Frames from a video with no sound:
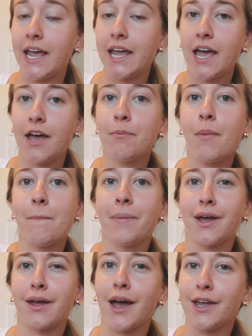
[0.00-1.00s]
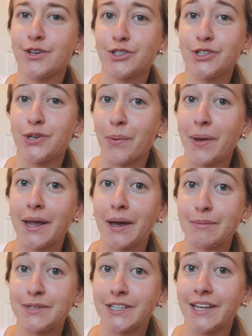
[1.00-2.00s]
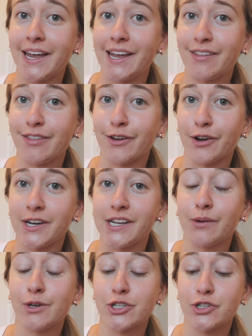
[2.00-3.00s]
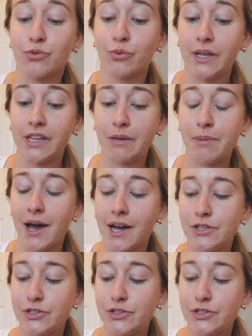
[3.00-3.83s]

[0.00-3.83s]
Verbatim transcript: a.m., but I usually don't wake up till 8:30, which is really bad.